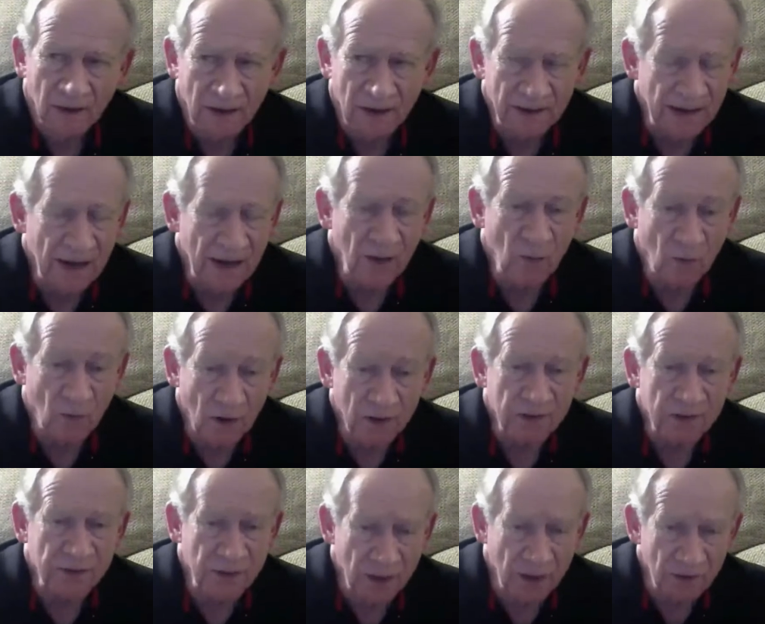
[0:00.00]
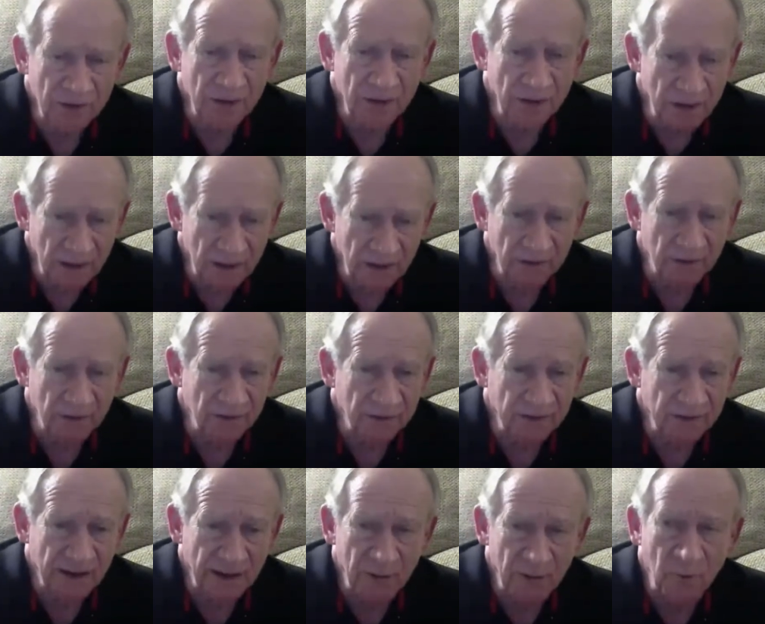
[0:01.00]
And they weren't joking either.
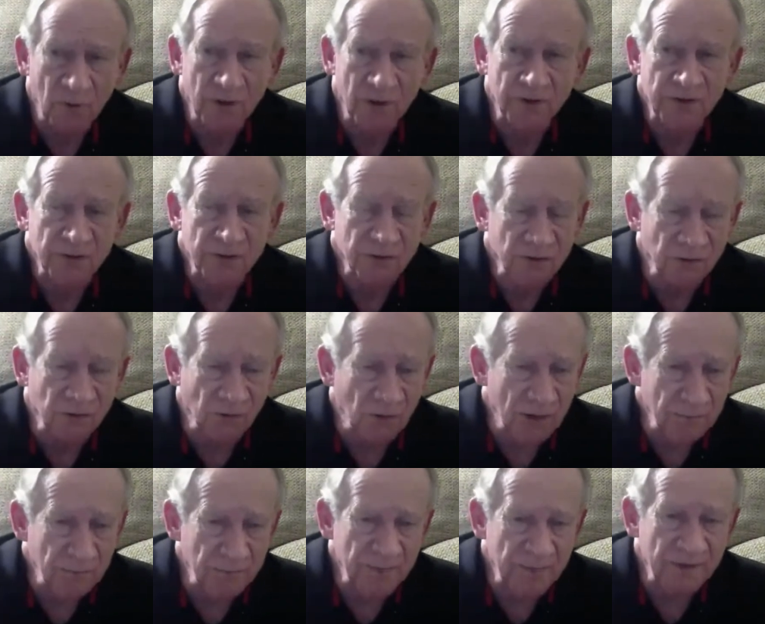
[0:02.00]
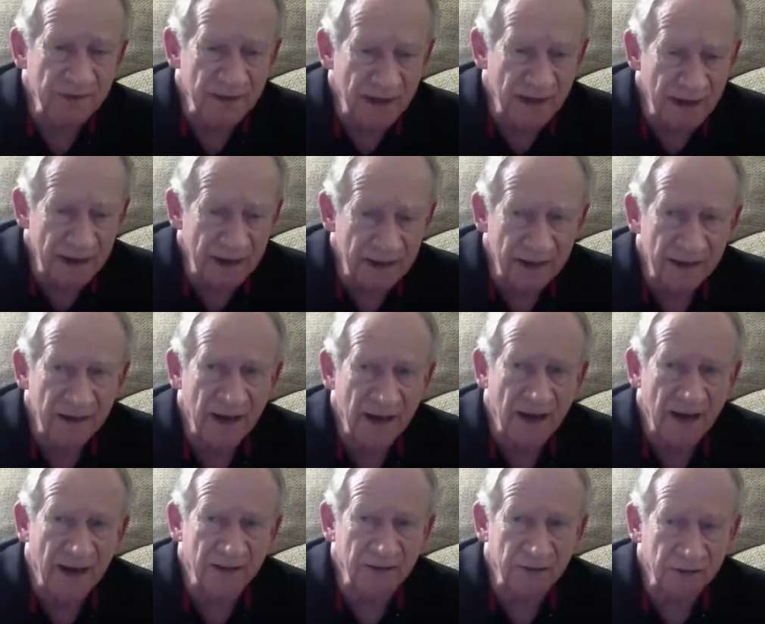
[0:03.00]
They would strip naked
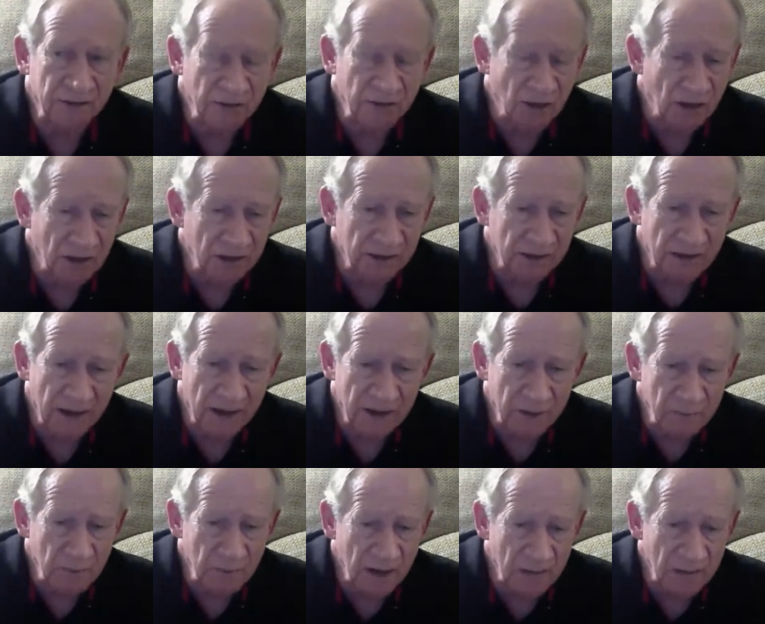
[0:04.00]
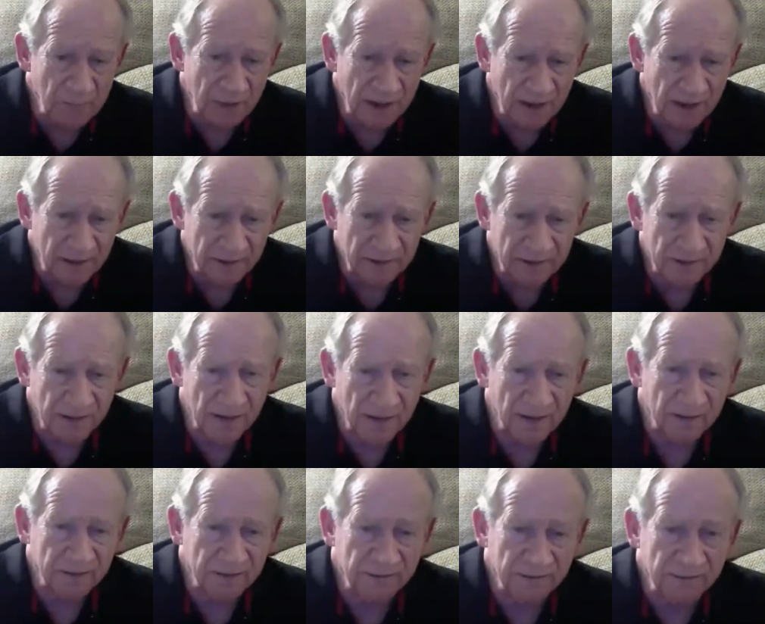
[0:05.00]
and start taking my pants
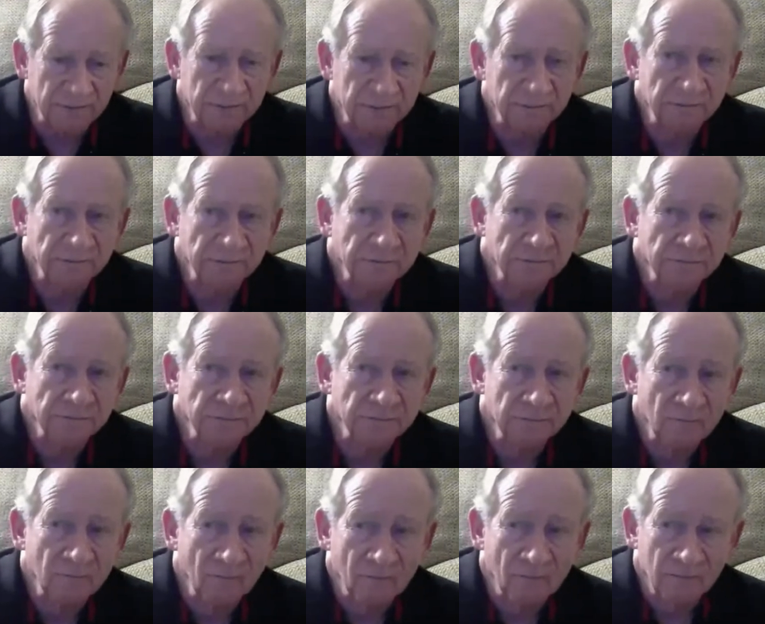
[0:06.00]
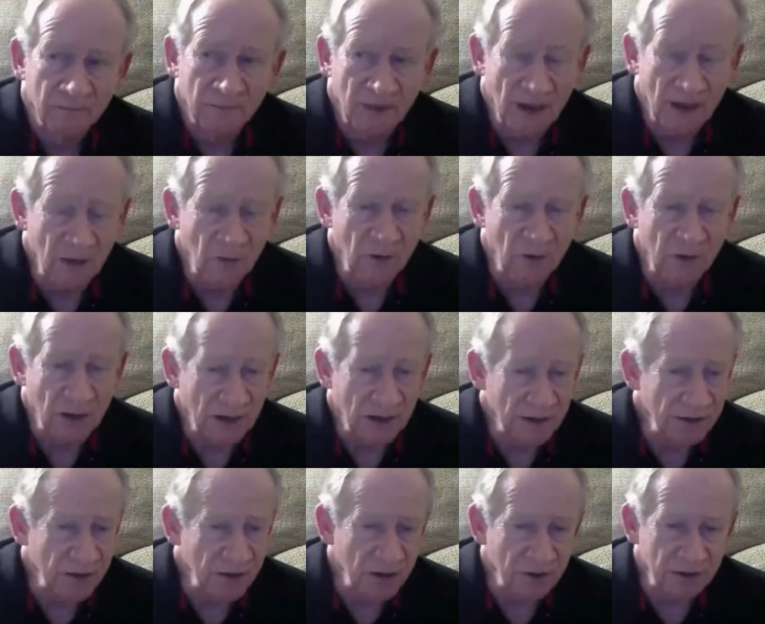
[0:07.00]
down. They were
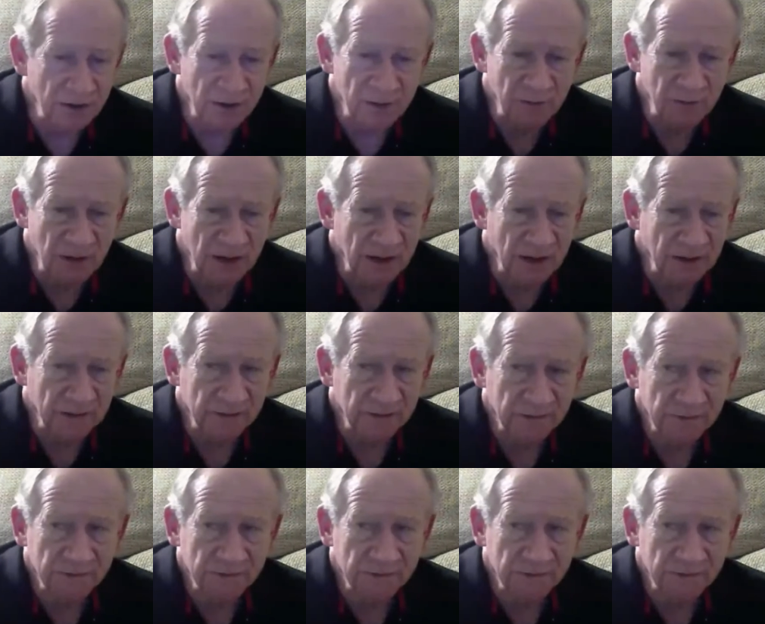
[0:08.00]
not joking about it.